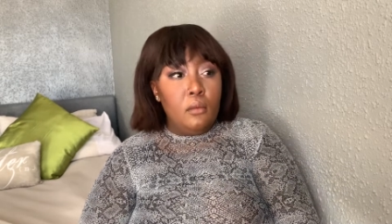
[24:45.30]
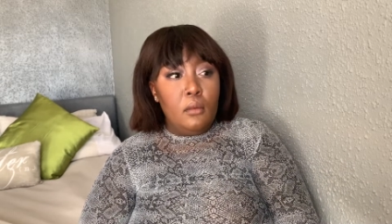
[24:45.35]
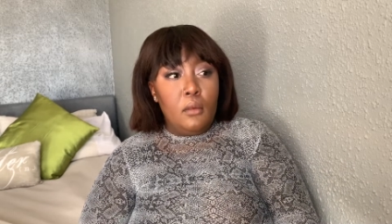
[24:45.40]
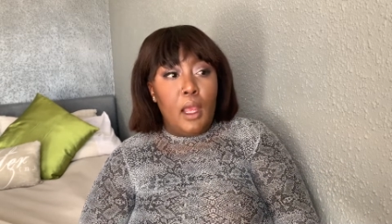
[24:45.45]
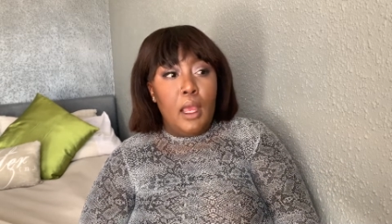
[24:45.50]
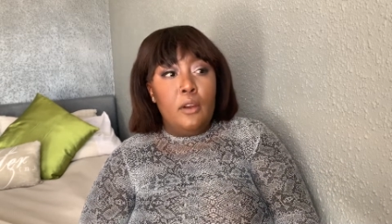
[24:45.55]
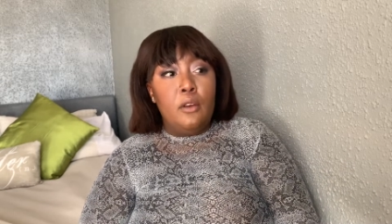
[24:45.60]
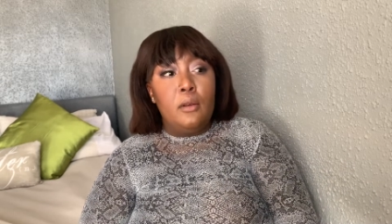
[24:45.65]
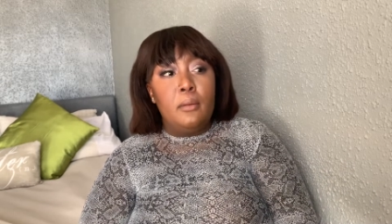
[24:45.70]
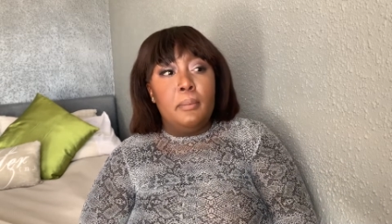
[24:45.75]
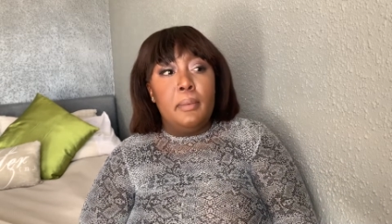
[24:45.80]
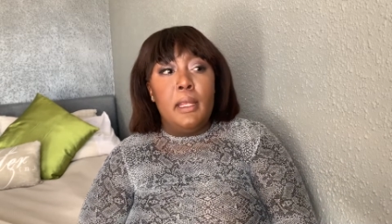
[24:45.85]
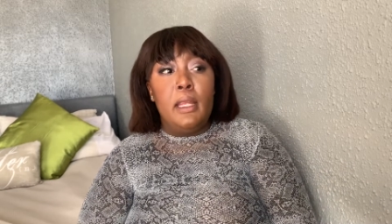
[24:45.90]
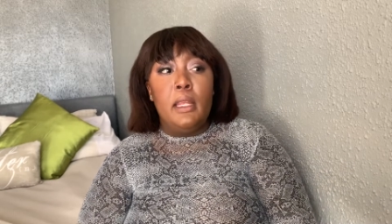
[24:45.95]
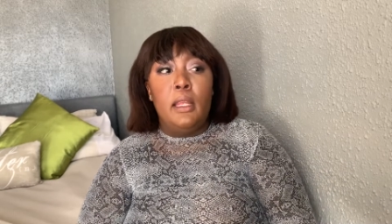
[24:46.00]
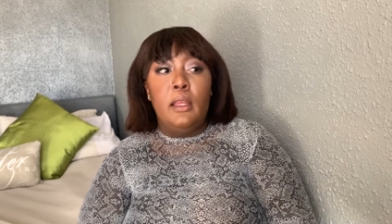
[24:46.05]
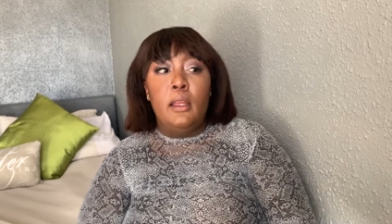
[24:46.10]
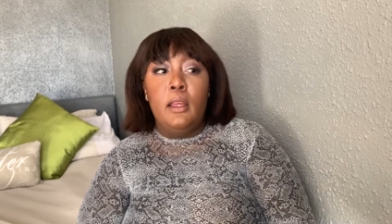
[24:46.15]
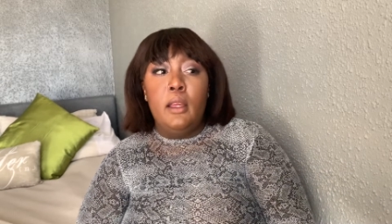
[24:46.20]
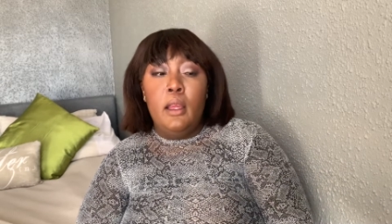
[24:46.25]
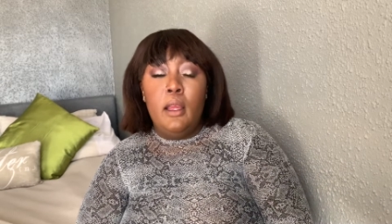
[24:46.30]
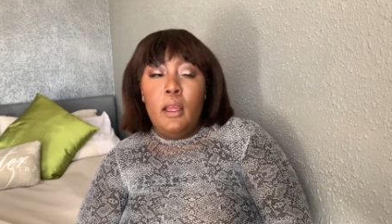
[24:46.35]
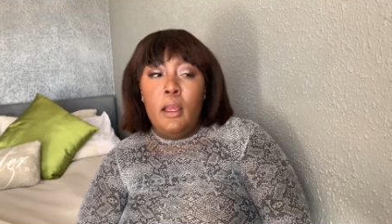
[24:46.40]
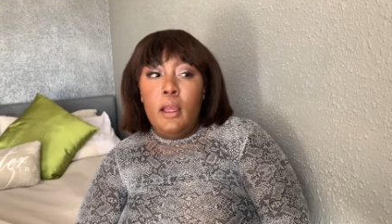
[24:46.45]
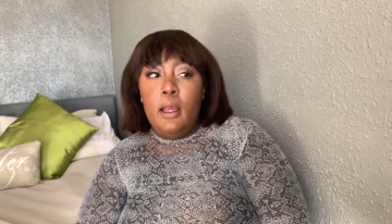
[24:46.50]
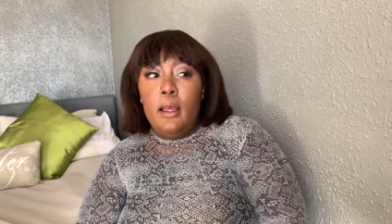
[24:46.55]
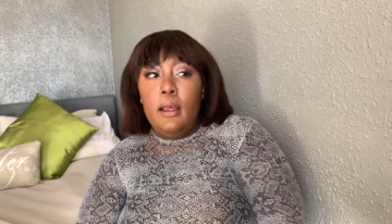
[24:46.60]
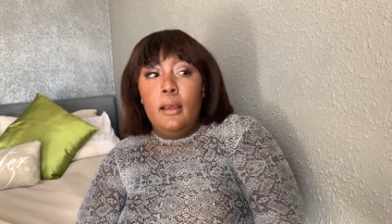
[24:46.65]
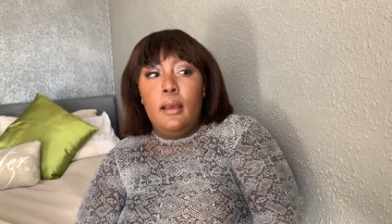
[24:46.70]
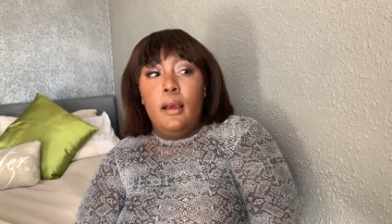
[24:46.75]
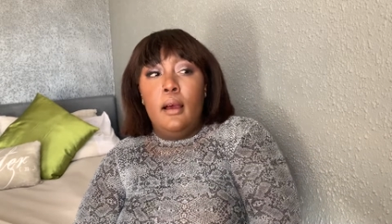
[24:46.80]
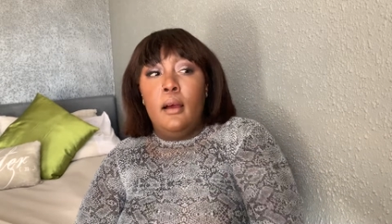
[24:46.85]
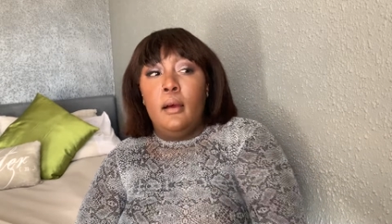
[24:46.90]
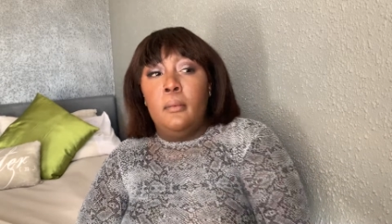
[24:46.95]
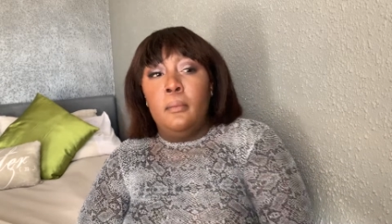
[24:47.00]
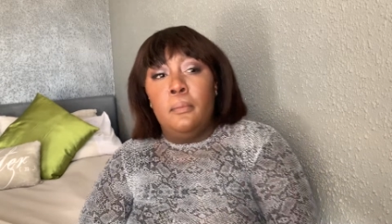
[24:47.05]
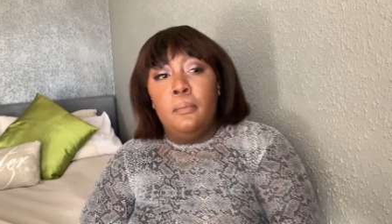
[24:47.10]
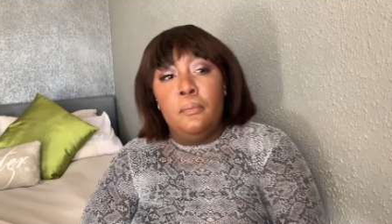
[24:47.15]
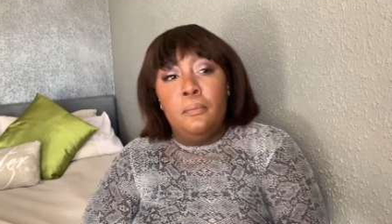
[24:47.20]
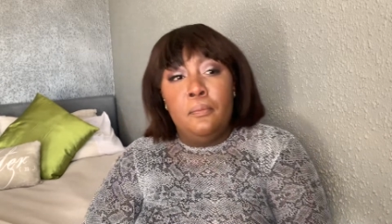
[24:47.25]
it would be
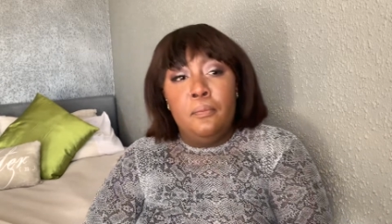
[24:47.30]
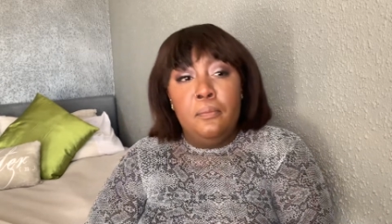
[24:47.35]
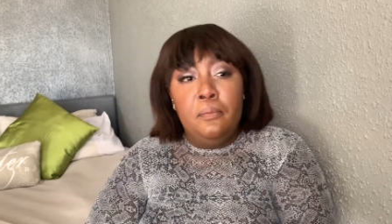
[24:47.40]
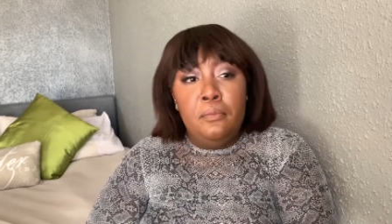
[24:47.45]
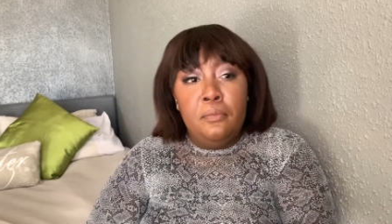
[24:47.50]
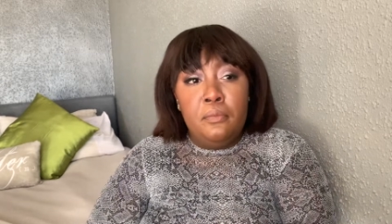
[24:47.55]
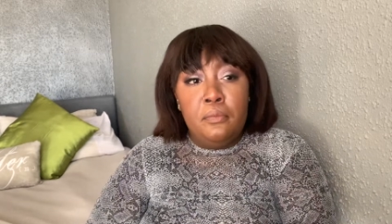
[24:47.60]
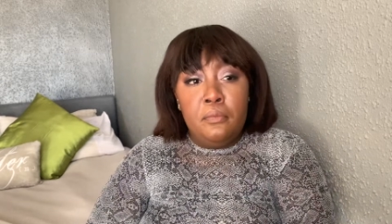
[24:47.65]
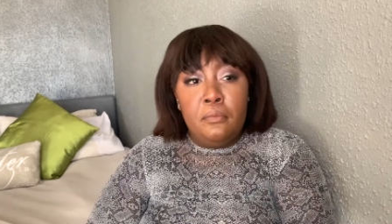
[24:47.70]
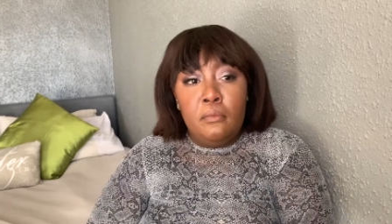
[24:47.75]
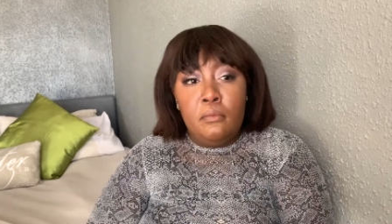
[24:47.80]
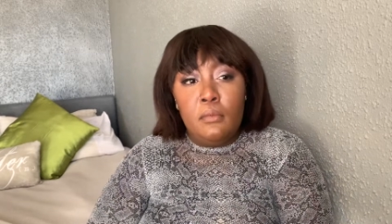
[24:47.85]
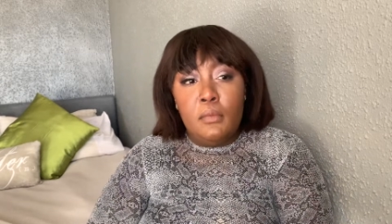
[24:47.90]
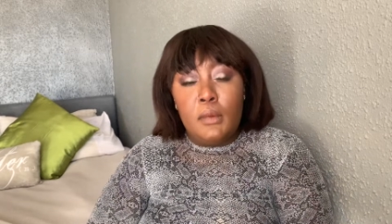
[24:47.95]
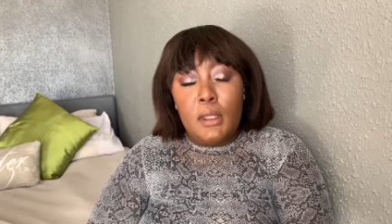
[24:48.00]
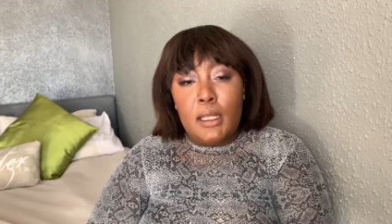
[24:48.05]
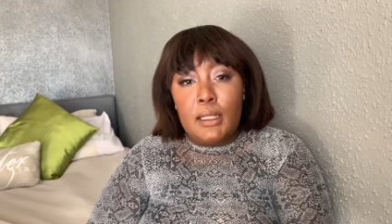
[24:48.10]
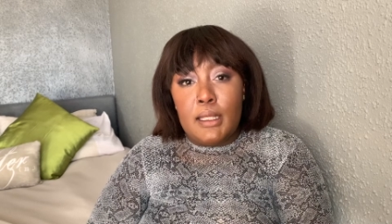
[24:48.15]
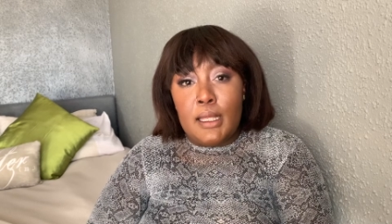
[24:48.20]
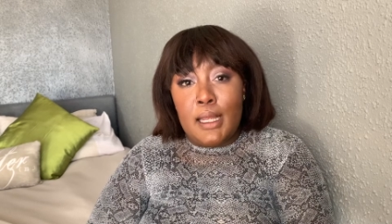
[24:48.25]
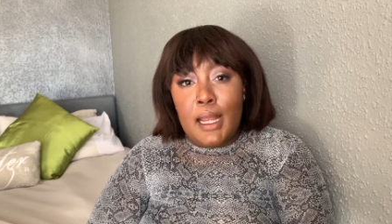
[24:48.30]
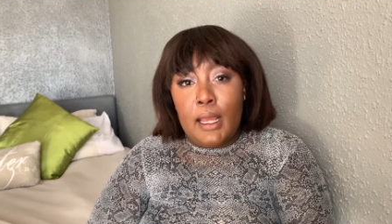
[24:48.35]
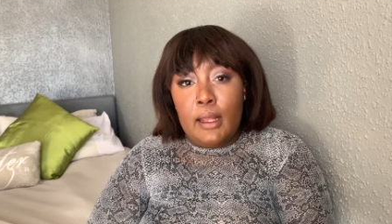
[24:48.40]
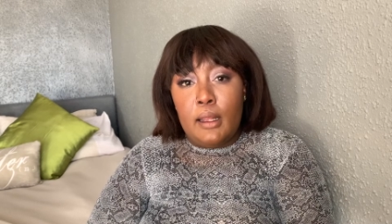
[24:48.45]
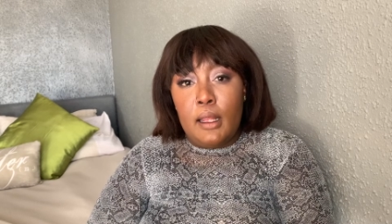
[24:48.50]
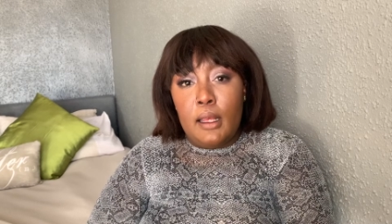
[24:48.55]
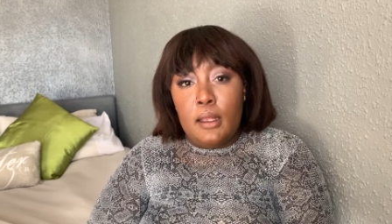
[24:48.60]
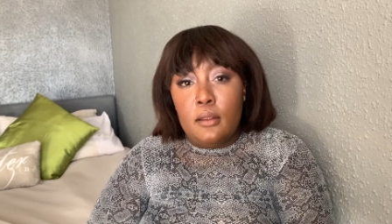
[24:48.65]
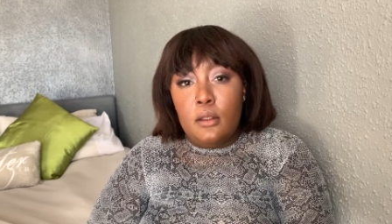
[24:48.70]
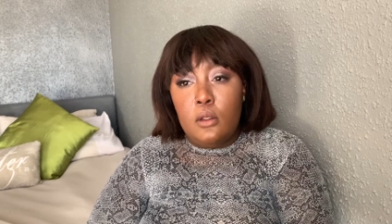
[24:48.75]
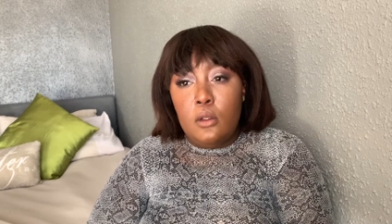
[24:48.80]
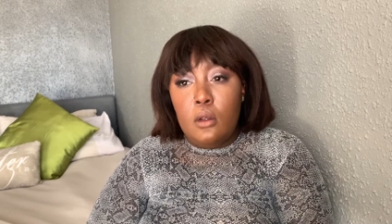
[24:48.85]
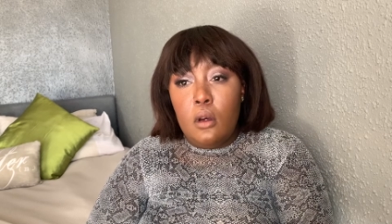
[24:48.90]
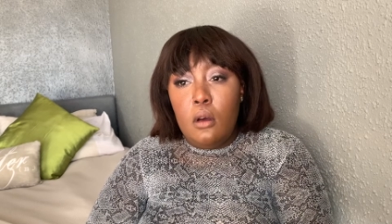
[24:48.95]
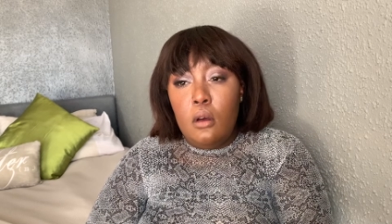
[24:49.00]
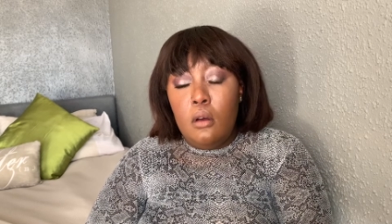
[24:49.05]
um things like that so